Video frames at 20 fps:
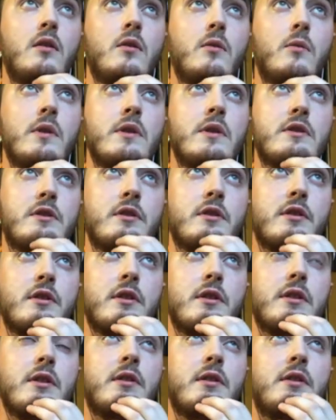
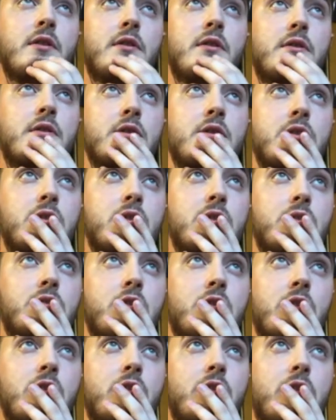recently, I'm
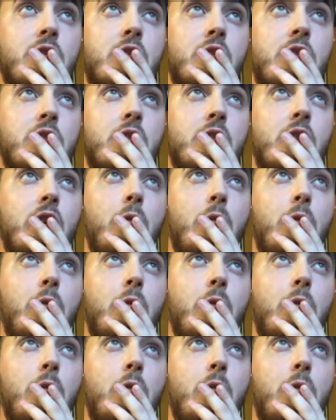trying to think here.